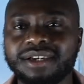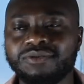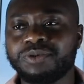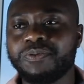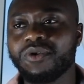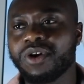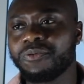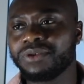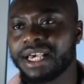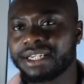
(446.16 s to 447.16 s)
we spoke a
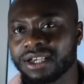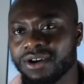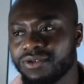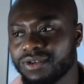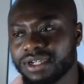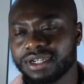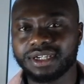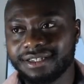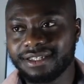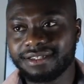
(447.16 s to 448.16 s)
couple days ago.
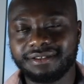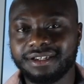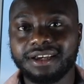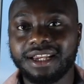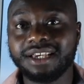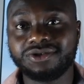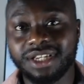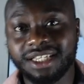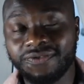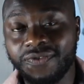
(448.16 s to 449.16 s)

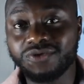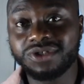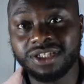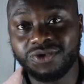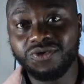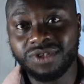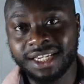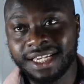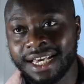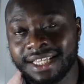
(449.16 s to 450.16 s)
Literally, the phone she's
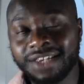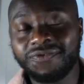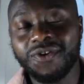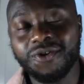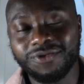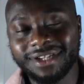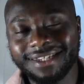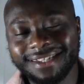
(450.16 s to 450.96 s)
using, this phone,